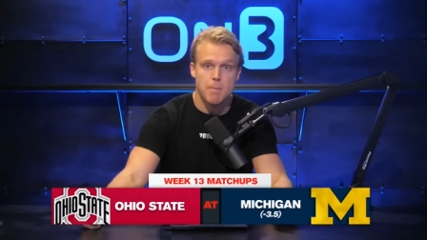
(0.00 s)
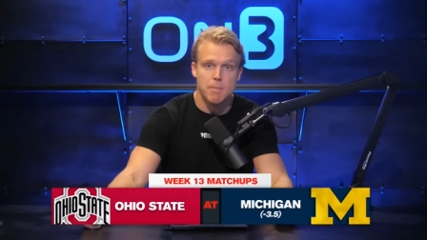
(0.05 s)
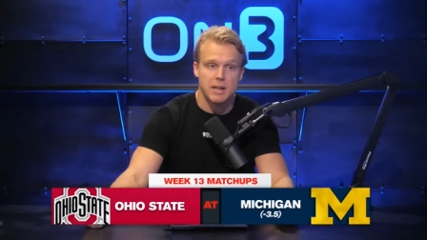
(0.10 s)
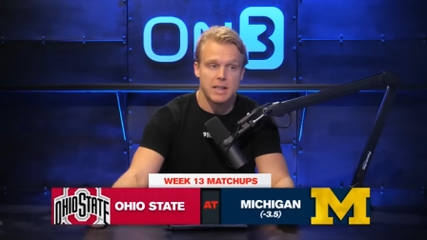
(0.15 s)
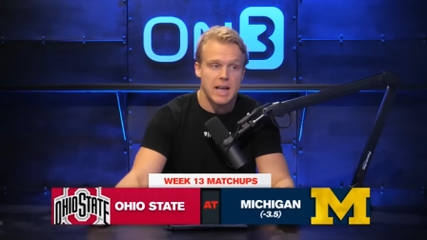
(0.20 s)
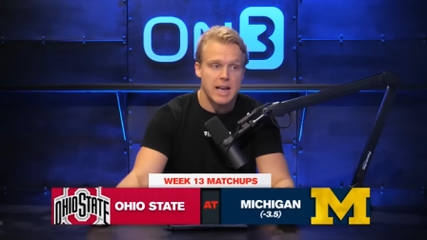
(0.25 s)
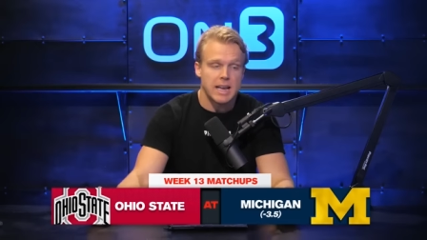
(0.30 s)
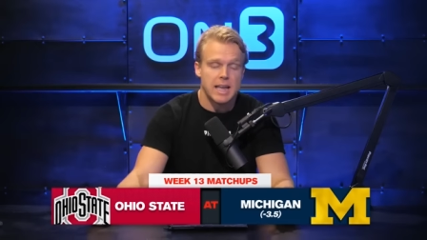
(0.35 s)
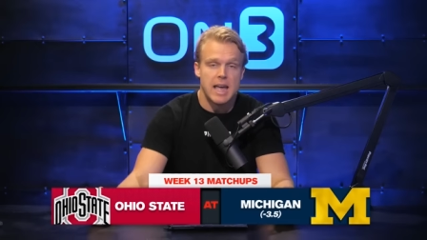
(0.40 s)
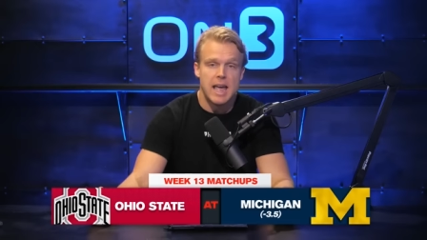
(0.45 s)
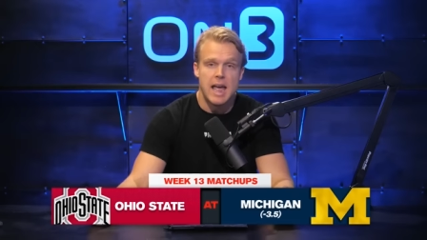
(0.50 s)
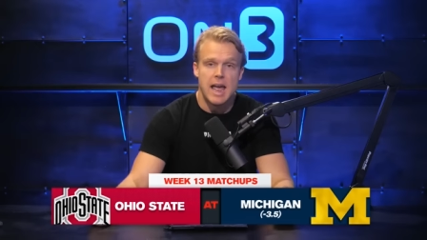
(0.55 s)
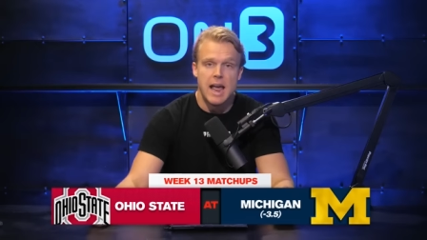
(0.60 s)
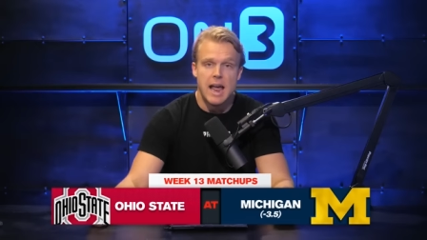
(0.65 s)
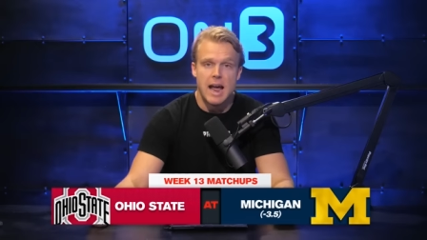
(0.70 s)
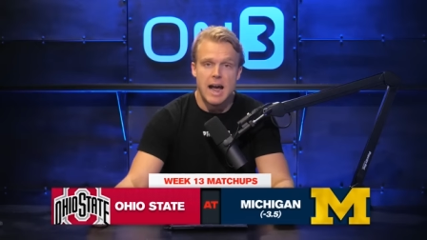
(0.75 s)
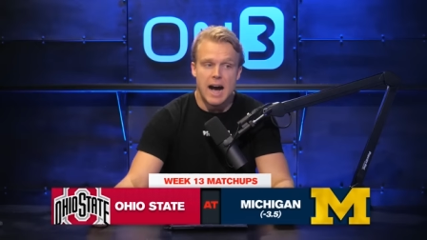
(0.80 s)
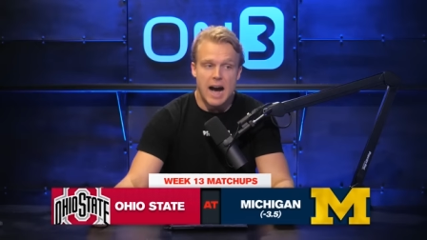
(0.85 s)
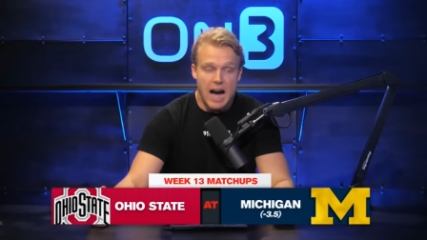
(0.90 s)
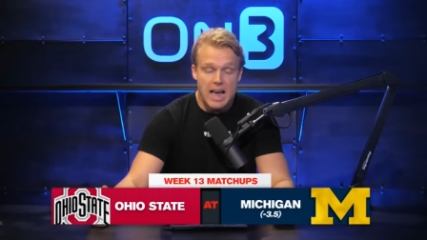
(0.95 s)
But, like,
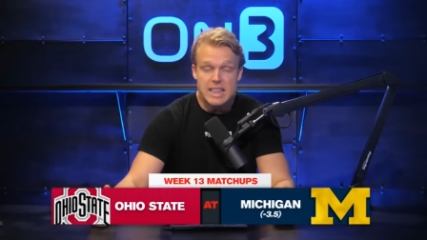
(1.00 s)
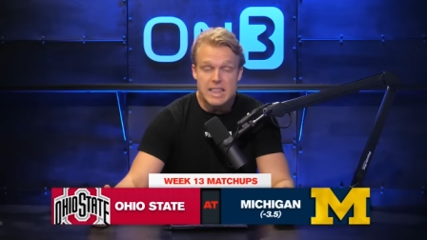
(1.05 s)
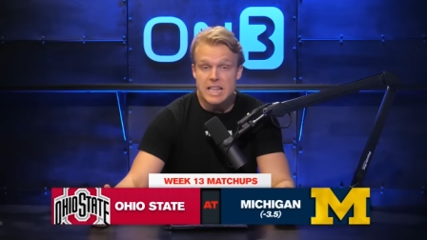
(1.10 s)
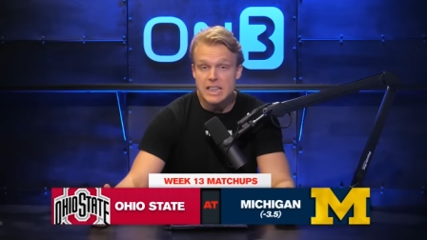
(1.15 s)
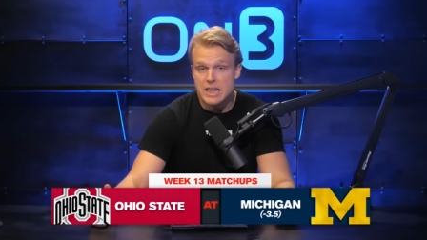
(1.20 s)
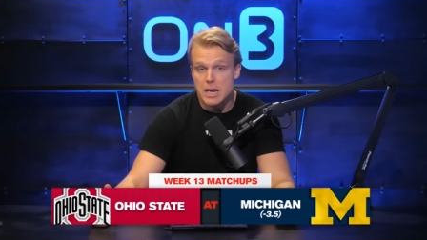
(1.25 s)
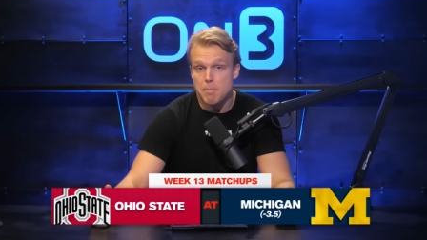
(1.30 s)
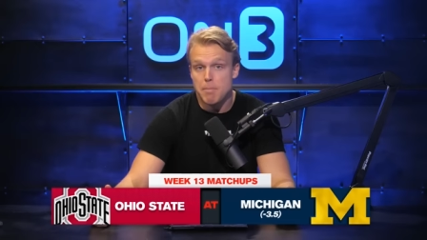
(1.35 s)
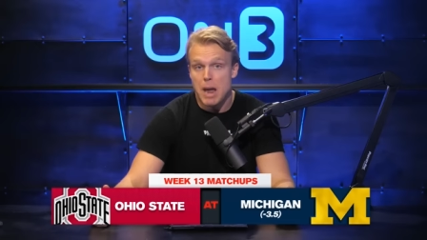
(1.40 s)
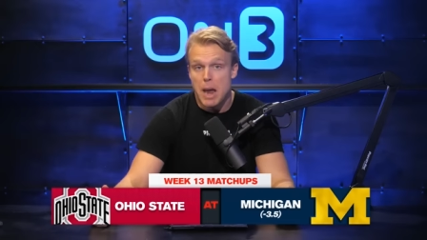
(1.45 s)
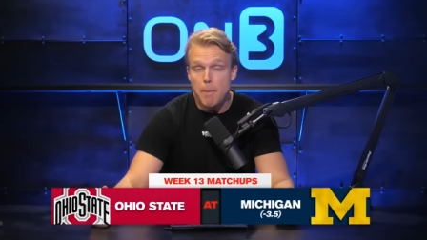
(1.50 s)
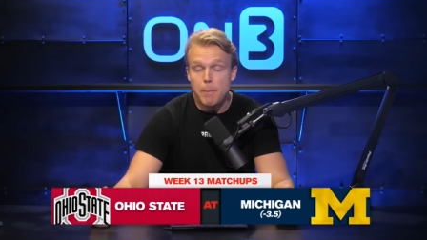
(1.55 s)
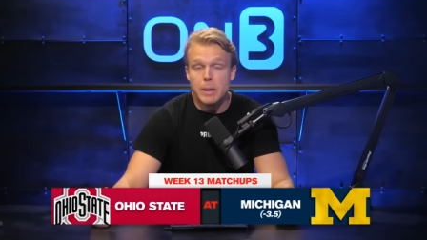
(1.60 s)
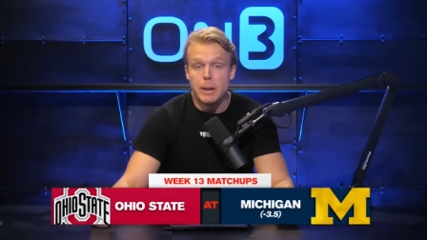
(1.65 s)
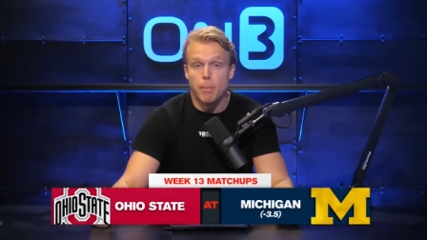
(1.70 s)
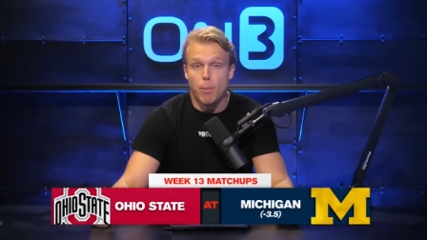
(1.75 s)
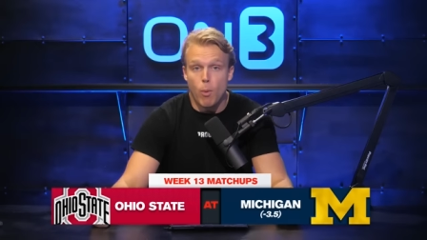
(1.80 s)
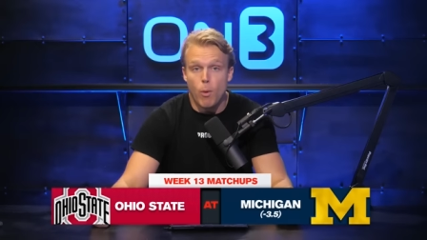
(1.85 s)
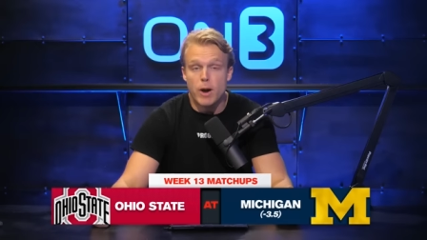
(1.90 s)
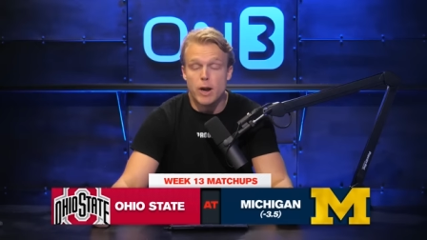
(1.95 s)
I think there may be a
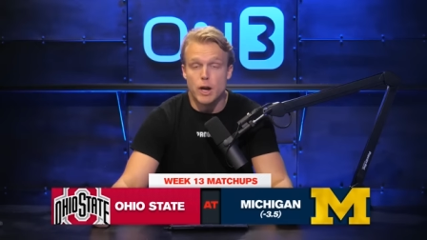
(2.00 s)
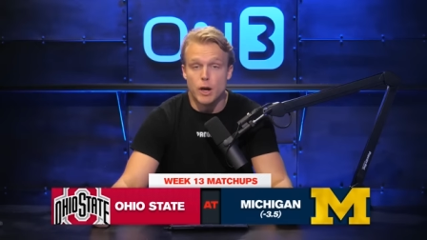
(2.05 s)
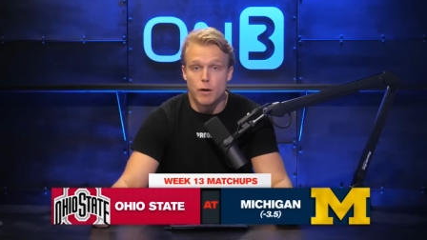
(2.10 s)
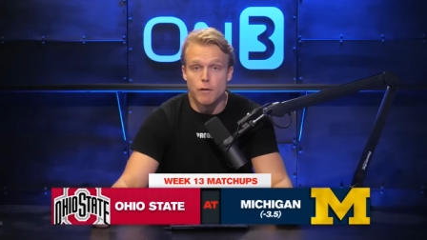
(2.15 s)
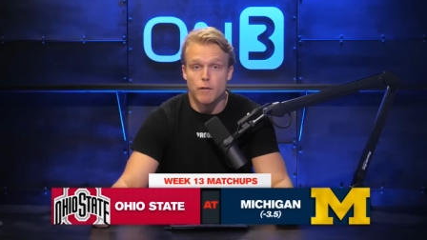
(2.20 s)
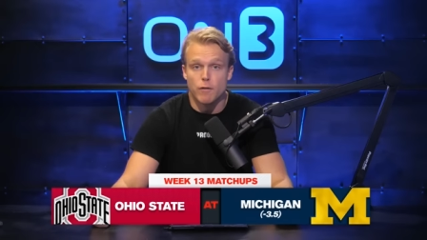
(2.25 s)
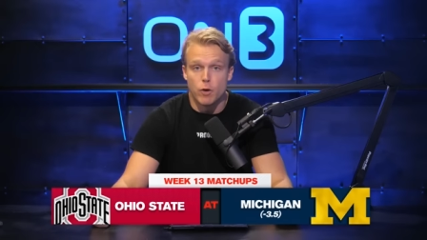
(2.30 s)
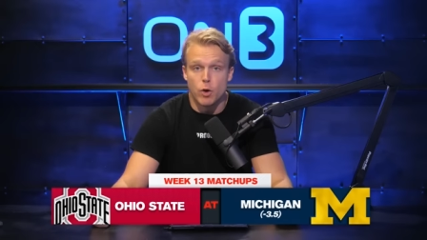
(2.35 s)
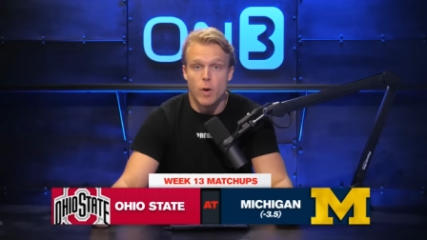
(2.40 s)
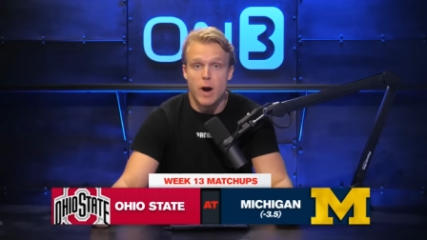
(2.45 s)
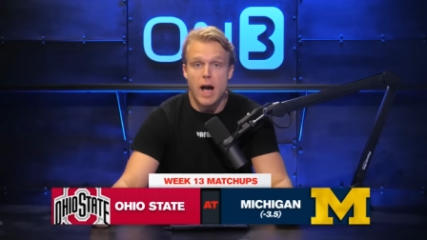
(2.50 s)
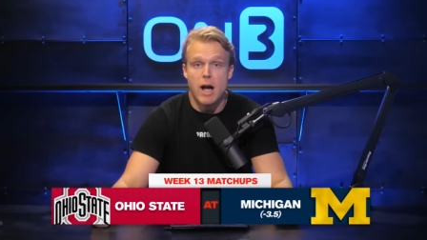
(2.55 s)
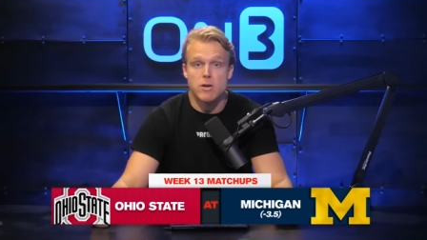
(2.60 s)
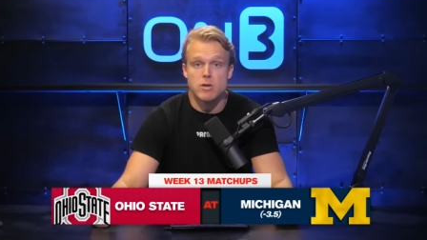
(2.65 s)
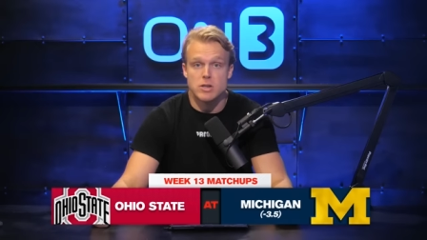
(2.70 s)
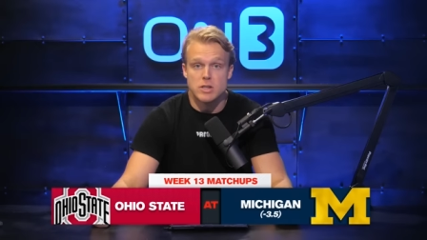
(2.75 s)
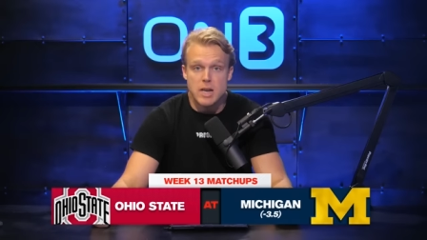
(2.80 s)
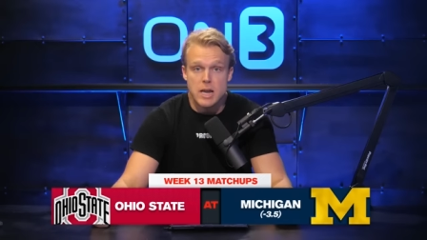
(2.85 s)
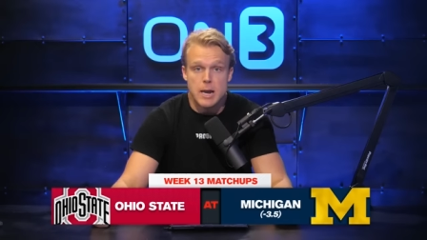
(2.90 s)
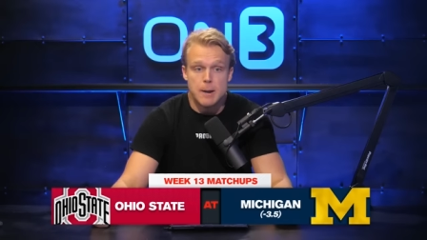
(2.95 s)
point here for Ohio
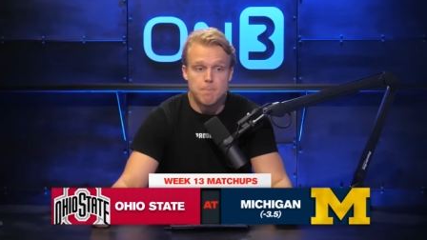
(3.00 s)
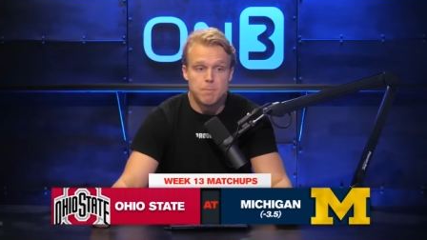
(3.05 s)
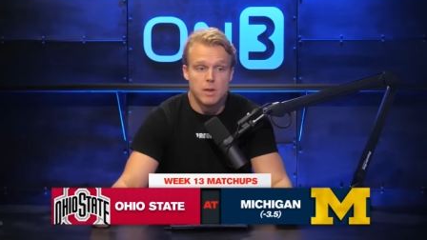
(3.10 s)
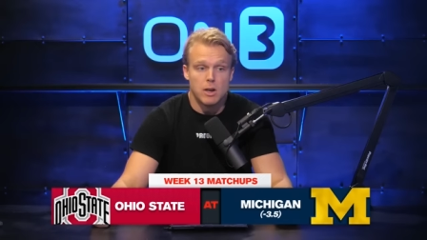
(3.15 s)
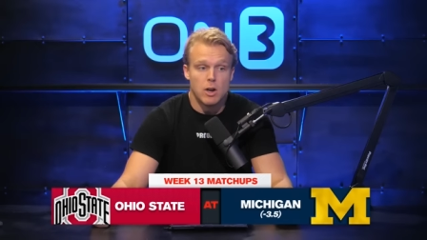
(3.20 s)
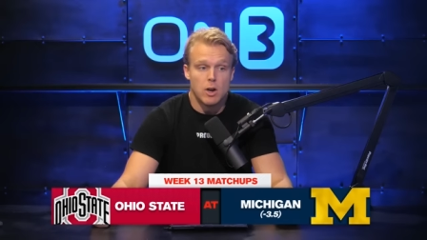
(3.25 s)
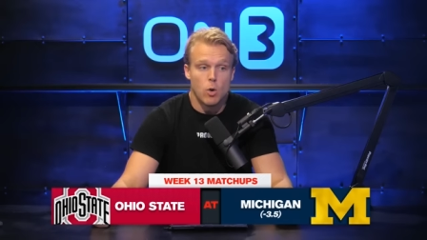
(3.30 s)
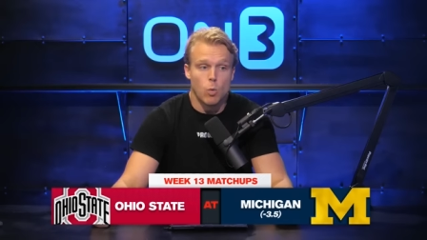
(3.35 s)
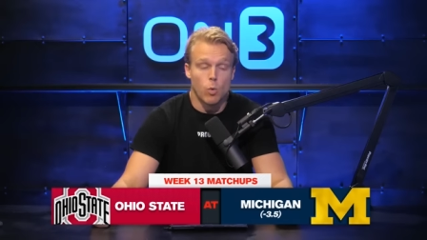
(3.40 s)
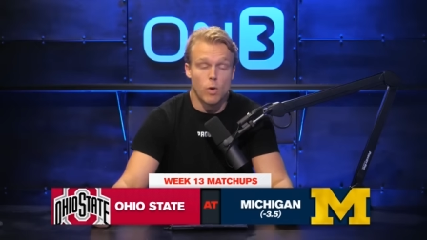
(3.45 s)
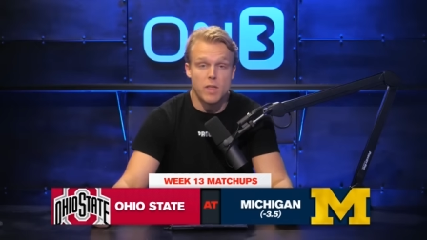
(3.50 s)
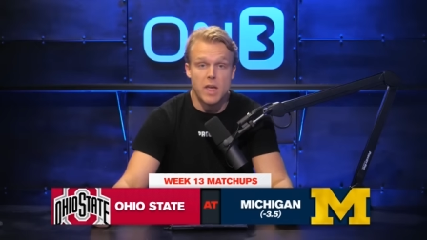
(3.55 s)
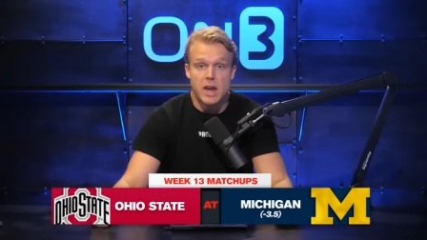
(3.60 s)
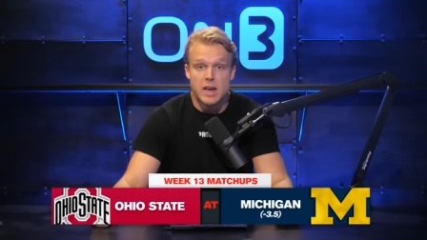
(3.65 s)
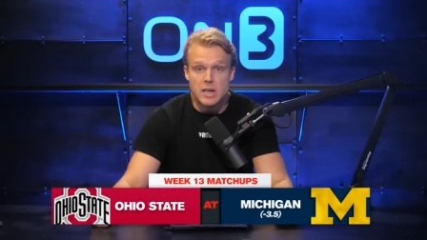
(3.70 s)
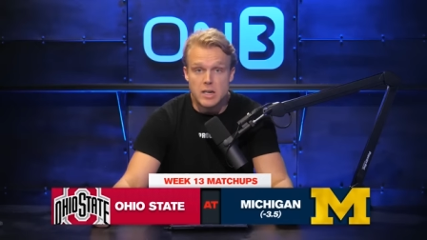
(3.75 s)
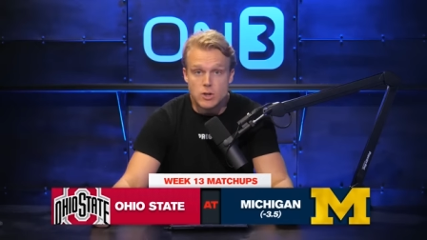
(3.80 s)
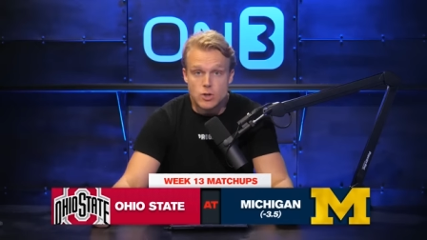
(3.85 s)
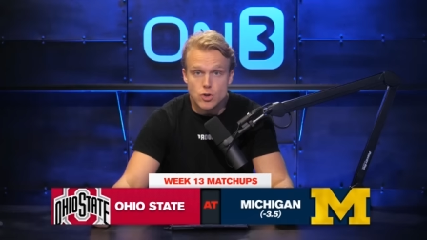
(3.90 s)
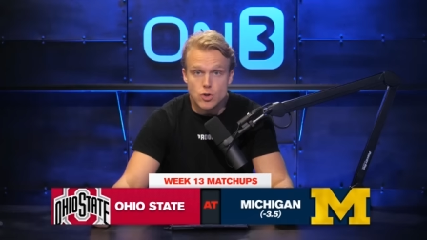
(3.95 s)
State where they
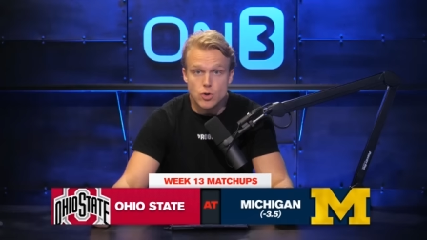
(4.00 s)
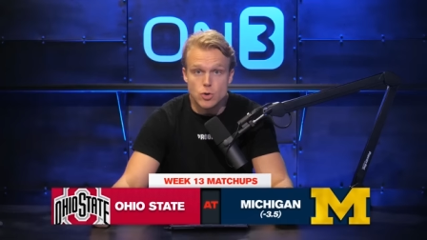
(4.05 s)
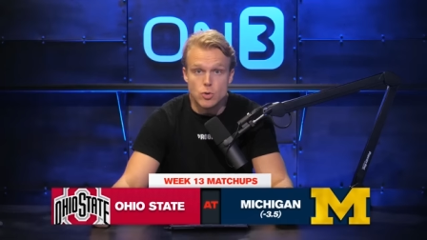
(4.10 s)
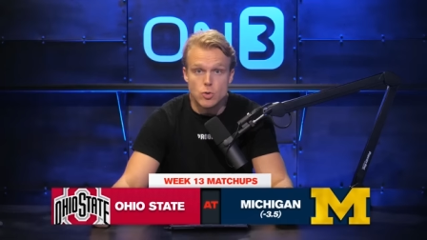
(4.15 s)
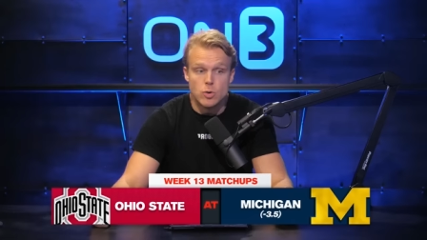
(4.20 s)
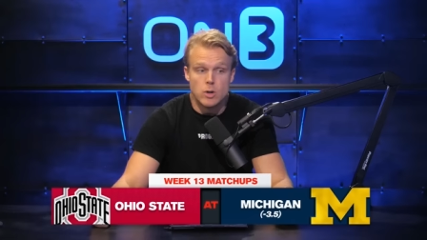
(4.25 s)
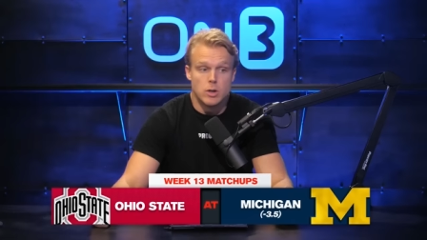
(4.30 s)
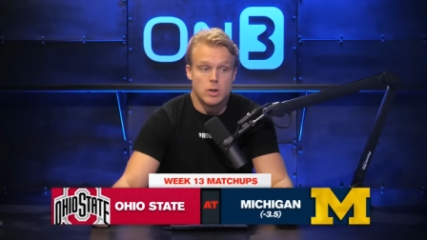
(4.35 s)
need to